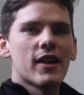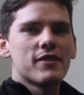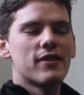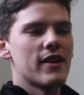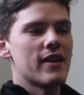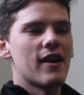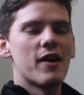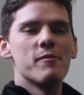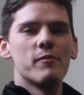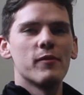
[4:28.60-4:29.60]
That's the thing,
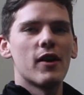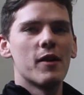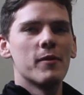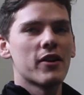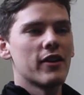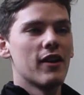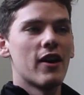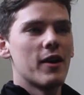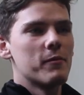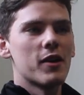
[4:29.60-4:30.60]
I'm not going to
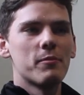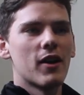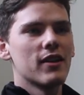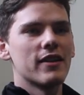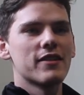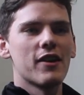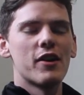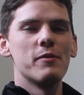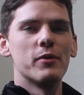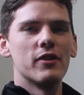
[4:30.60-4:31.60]
lie, I'm not a politics
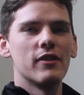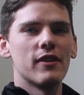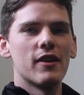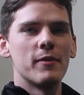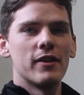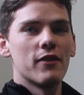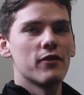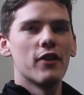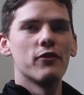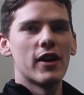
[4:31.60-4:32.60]
guy, but I mean
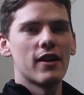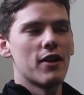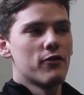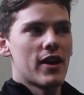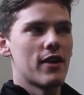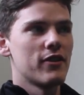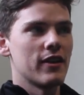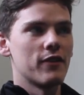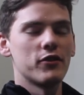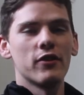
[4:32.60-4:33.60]
I've read
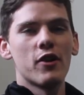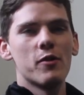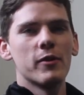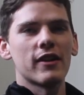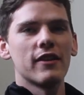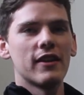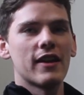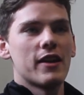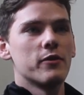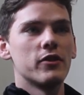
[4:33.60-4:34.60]
everything, I've done the homework. I think
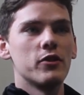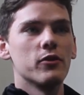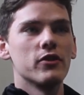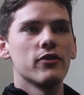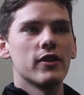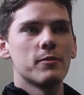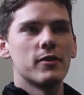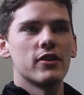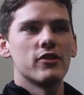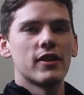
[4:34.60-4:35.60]
anyone who runs for this
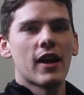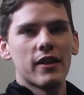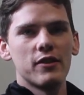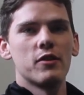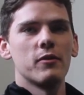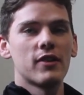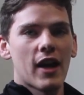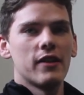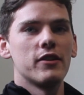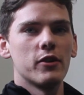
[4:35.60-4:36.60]
position can do
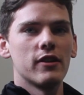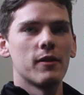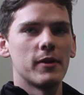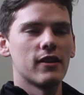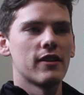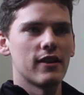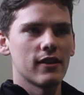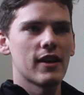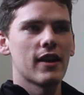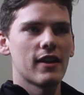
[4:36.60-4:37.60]
it. I mean, I think
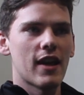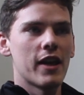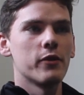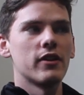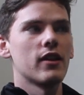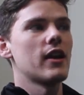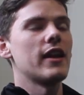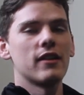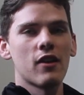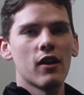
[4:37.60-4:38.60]
anyone
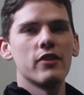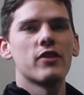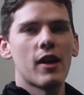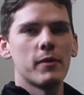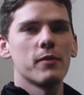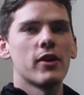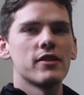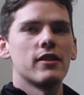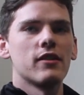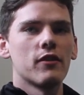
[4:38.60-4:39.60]
in college can be a
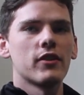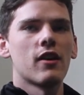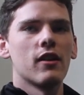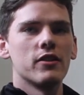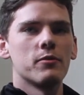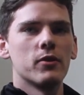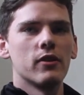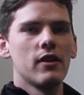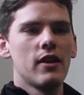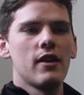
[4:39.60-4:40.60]
president after college,
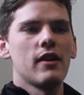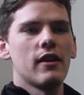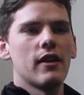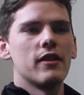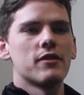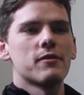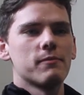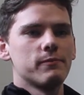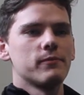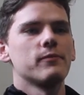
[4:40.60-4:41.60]
but it's